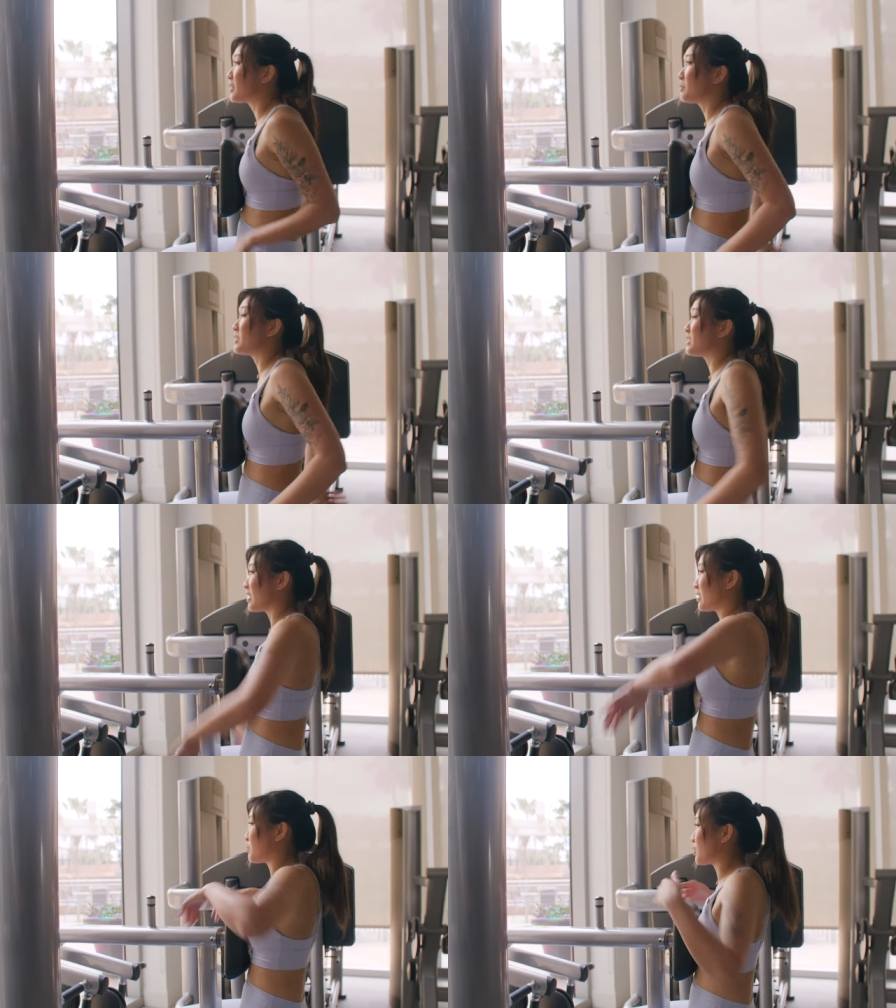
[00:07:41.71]
jelly
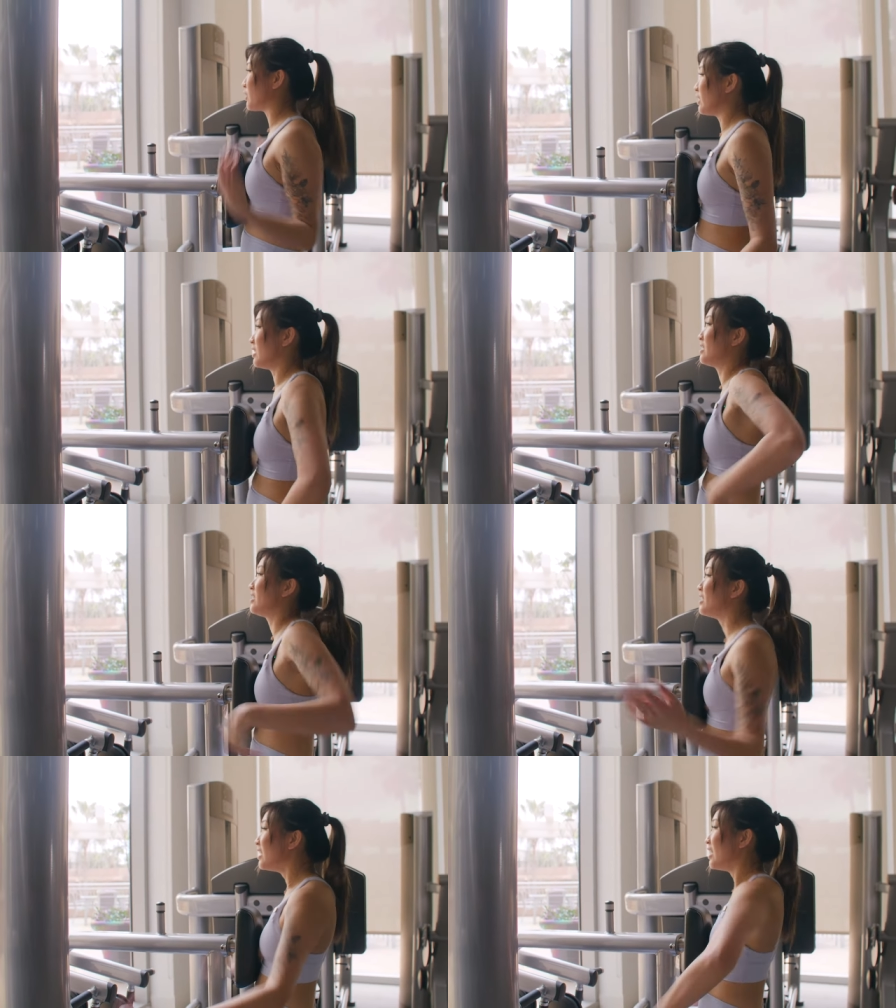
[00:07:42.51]
tomorrow.
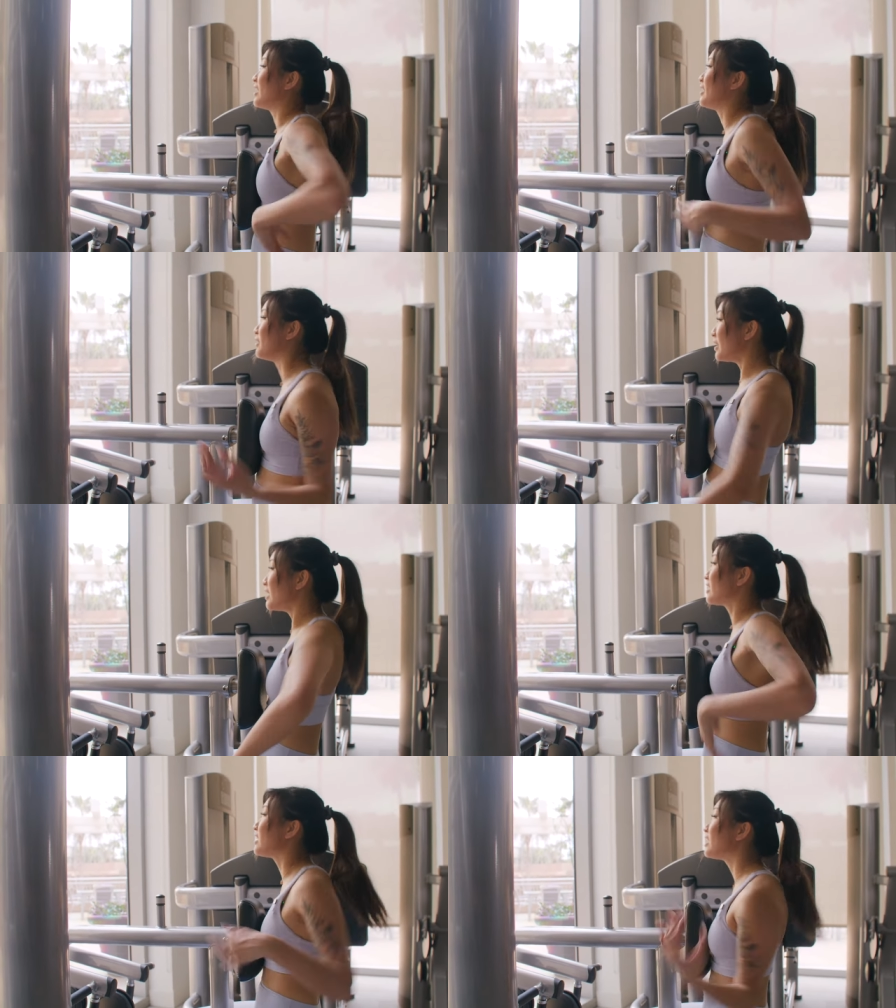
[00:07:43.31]
I know it.
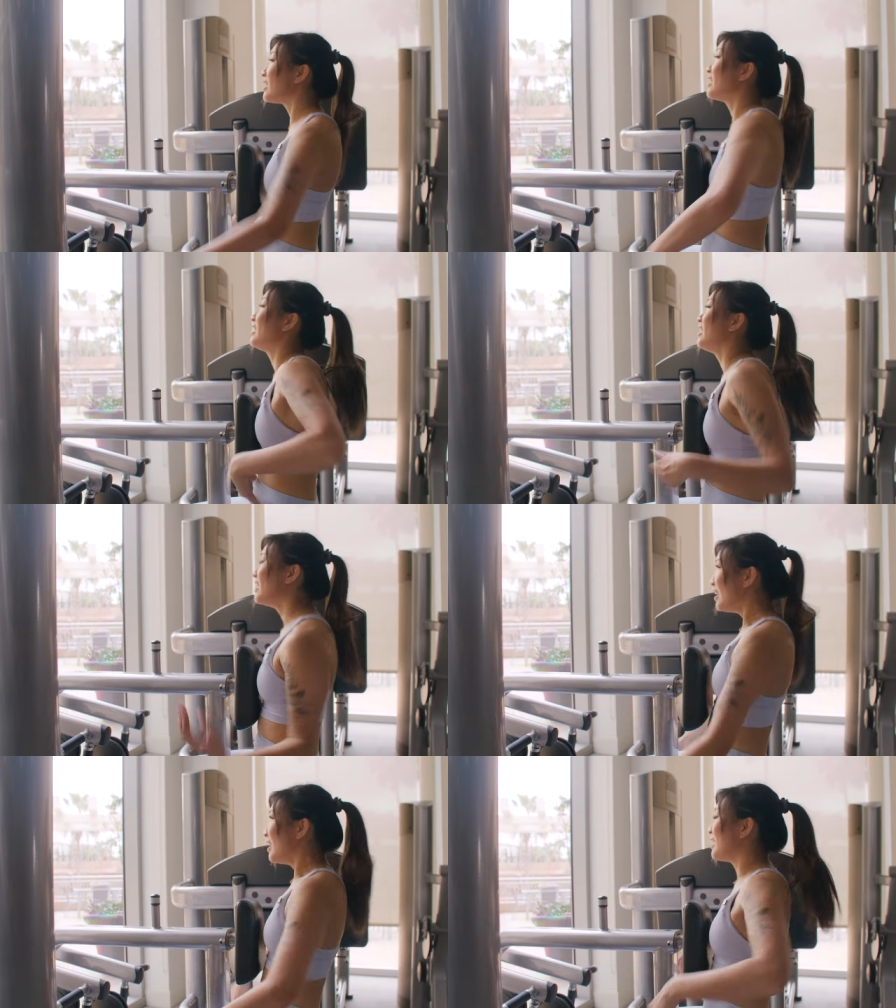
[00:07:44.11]

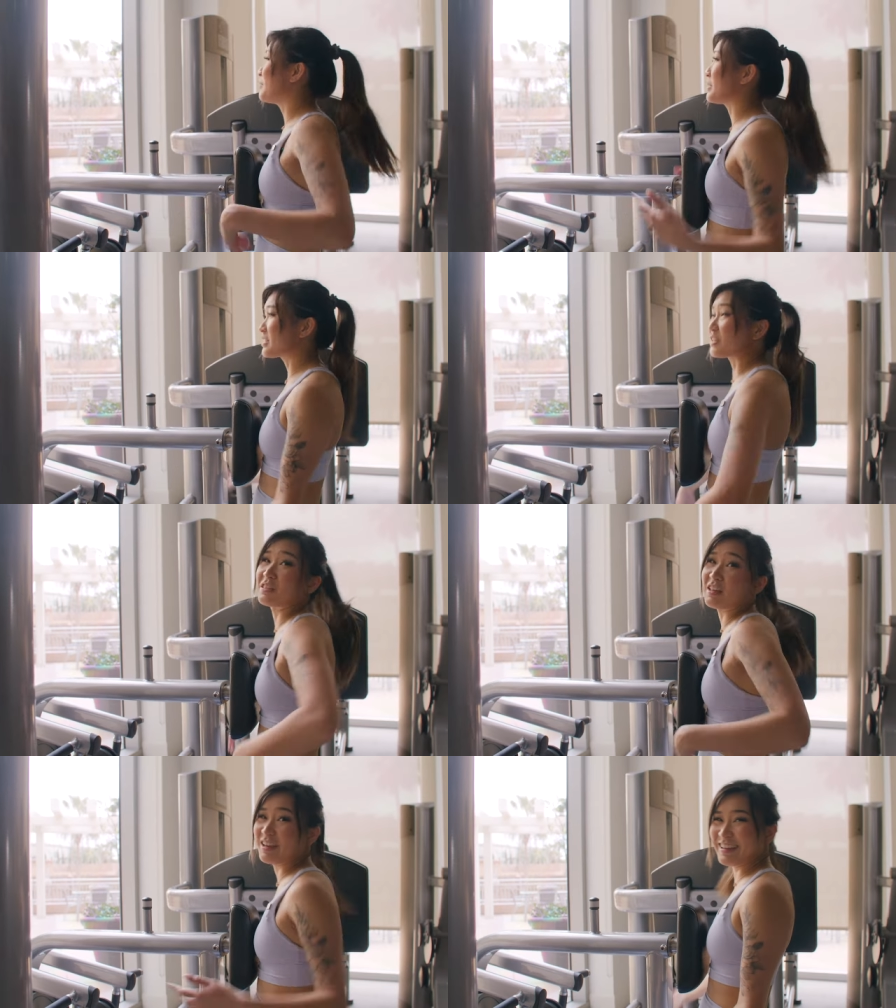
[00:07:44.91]
That's a good
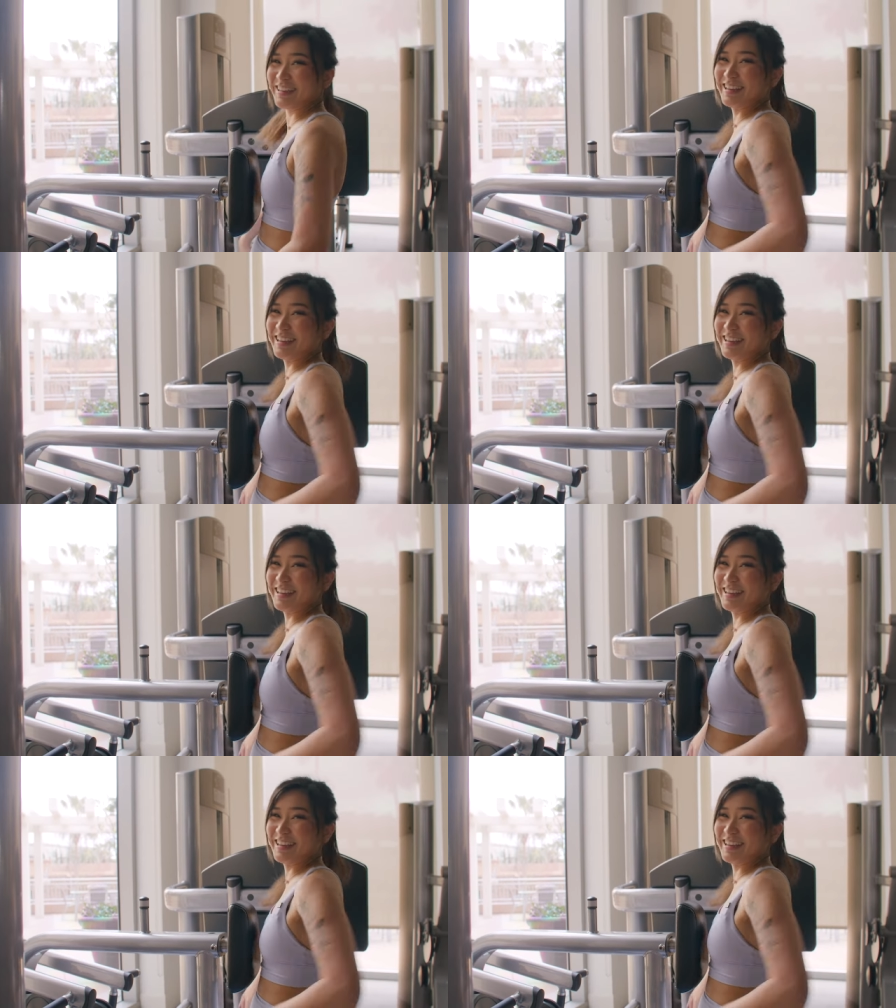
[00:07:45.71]
thing.